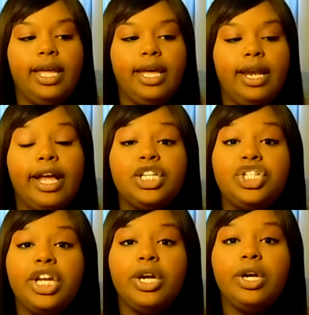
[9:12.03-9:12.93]
and I
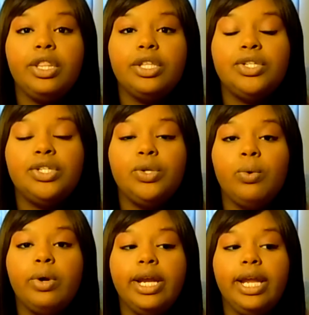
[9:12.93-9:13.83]
shared the
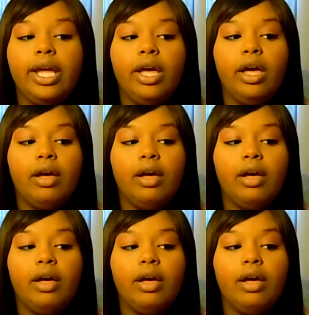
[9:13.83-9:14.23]
story